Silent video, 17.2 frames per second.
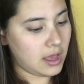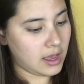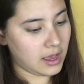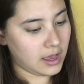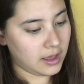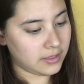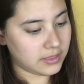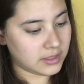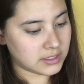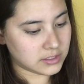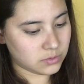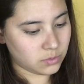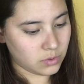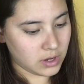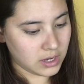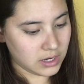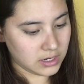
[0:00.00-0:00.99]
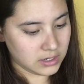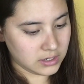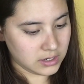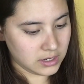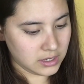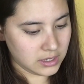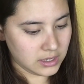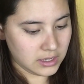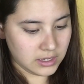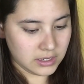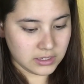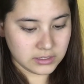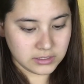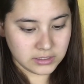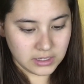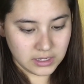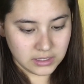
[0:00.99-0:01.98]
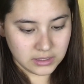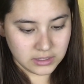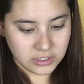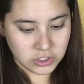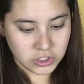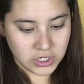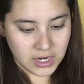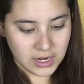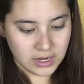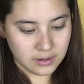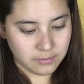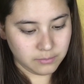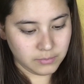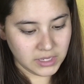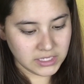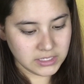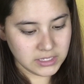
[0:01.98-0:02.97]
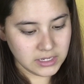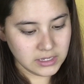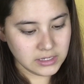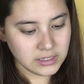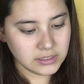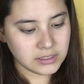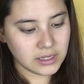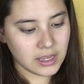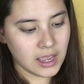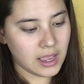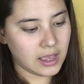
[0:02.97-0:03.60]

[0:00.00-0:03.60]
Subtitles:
This one is in the shade Mrs.